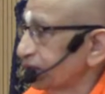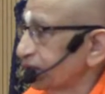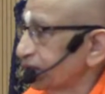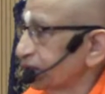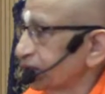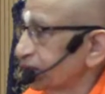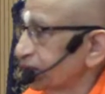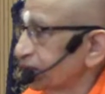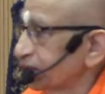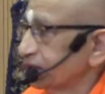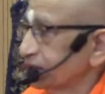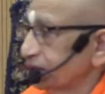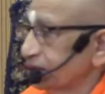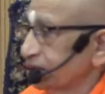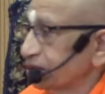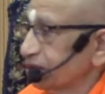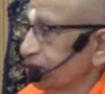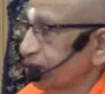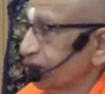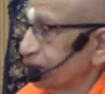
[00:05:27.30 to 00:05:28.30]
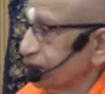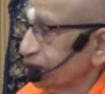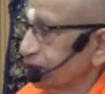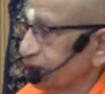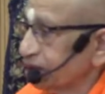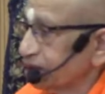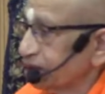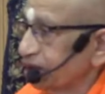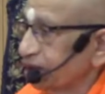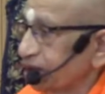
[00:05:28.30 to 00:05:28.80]
that is
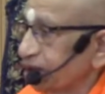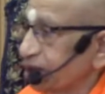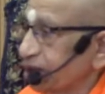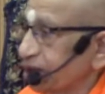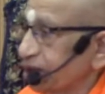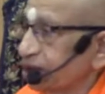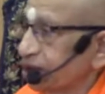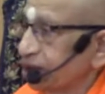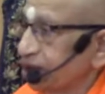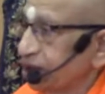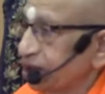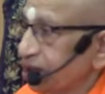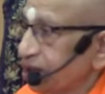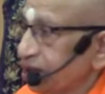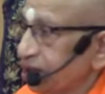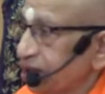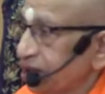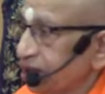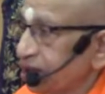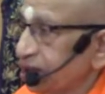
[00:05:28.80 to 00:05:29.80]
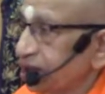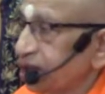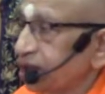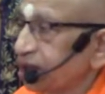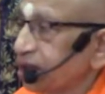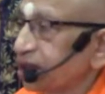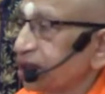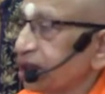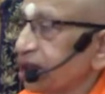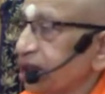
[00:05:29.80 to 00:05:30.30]
consciousness. There is
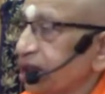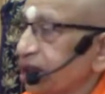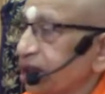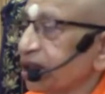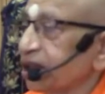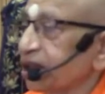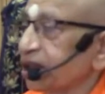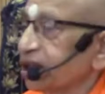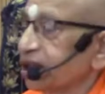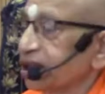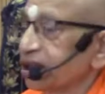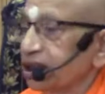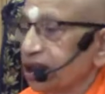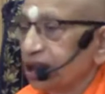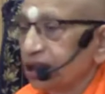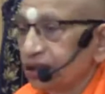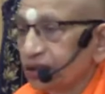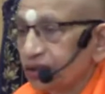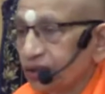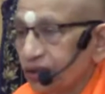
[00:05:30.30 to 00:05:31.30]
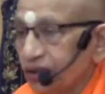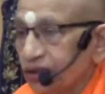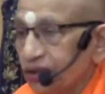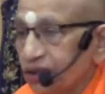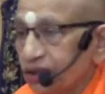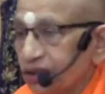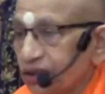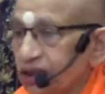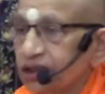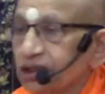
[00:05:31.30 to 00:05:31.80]
the other category, that is
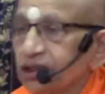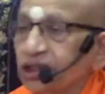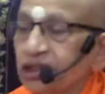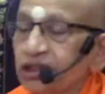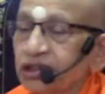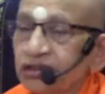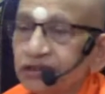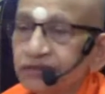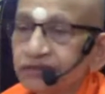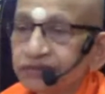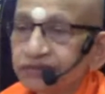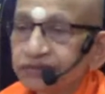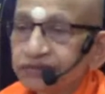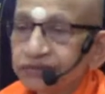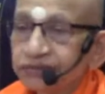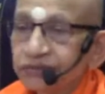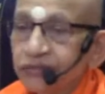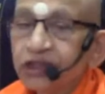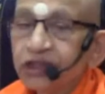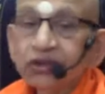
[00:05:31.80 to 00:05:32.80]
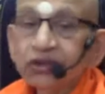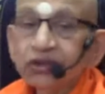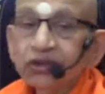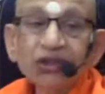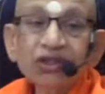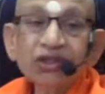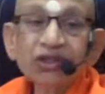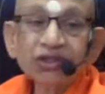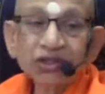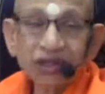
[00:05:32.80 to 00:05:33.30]
unconsciousness,
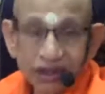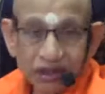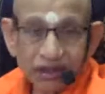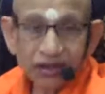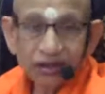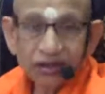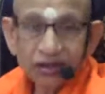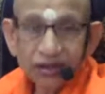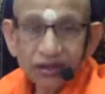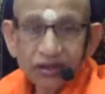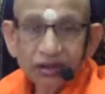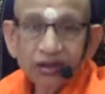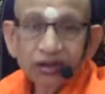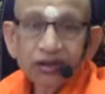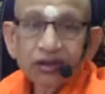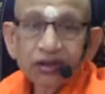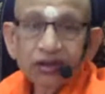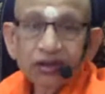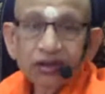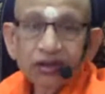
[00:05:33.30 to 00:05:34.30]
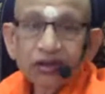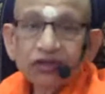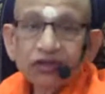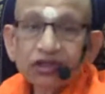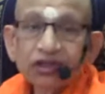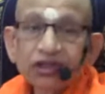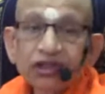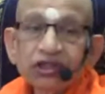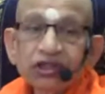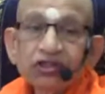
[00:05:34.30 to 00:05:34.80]
unconscious,
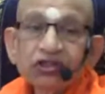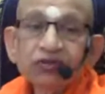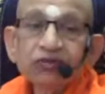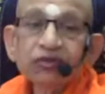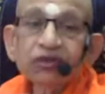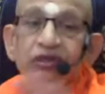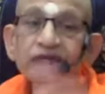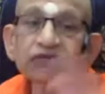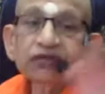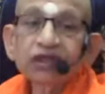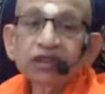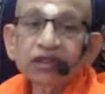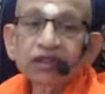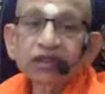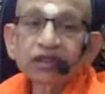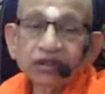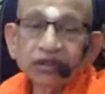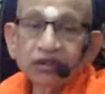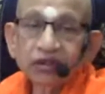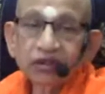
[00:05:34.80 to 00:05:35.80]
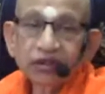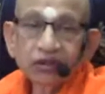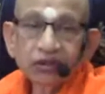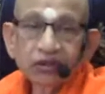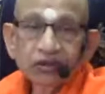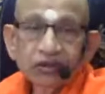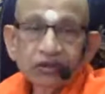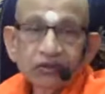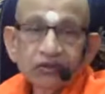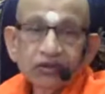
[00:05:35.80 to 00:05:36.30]
which needs to be revealed.
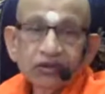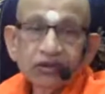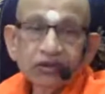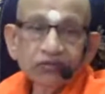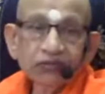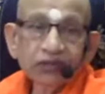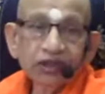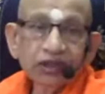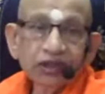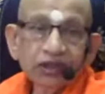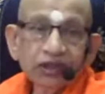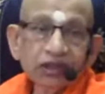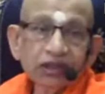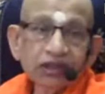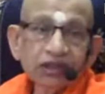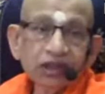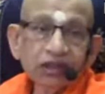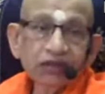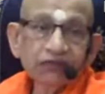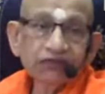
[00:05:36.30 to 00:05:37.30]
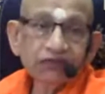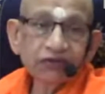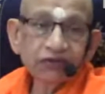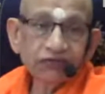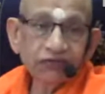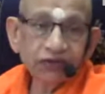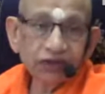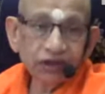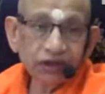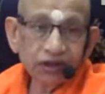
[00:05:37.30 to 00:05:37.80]
So something that is
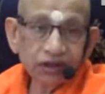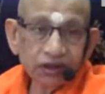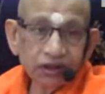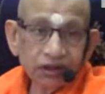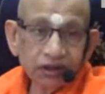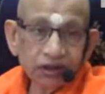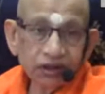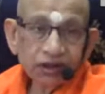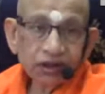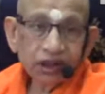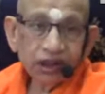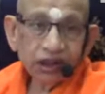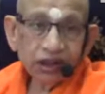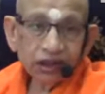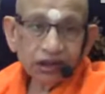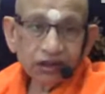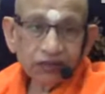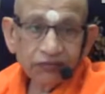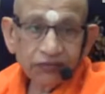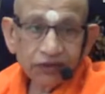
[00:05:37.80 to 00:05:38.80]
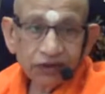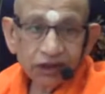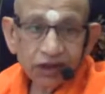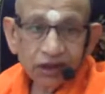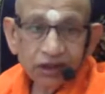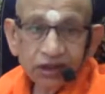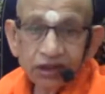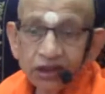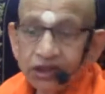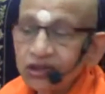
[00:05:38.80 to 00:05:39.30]
self-revealed and
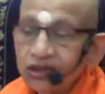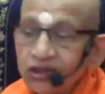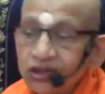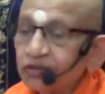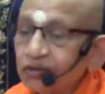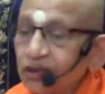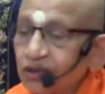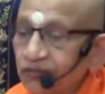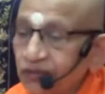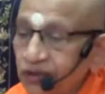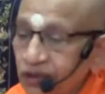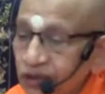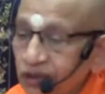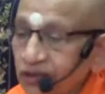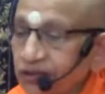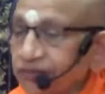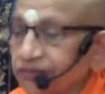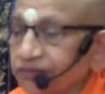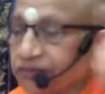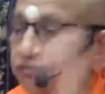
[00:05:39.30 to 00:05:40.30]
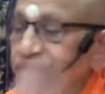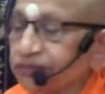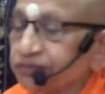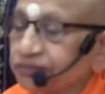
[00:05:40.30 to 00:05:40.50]
something that needs to be revealed.